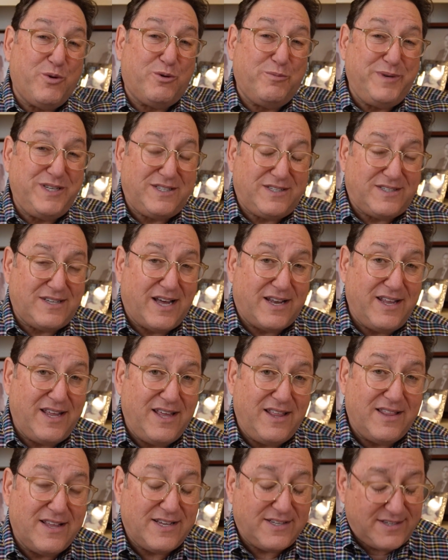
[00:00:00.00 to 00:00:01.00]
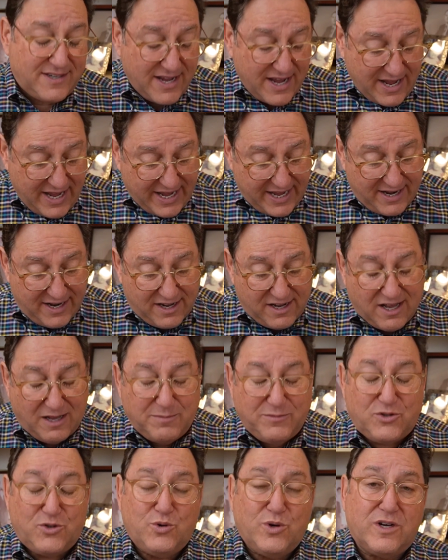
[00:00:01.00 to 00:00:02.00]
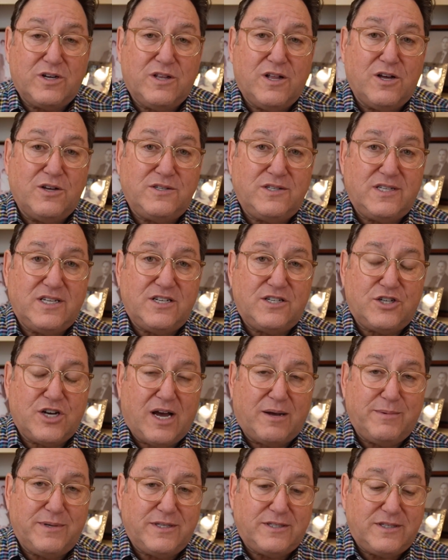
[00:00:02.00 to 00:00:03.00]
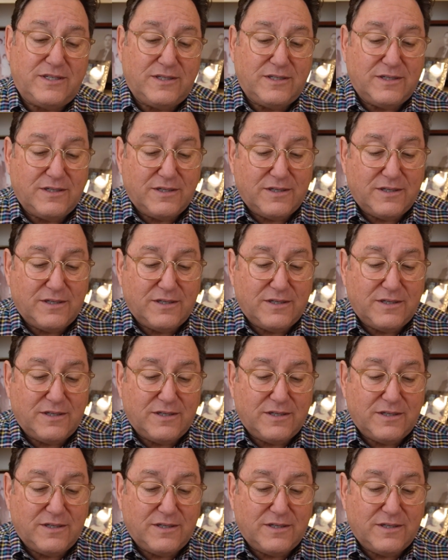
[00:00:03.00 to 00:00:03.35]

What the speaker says: will be studying this, and it comes to a close this Shabbos.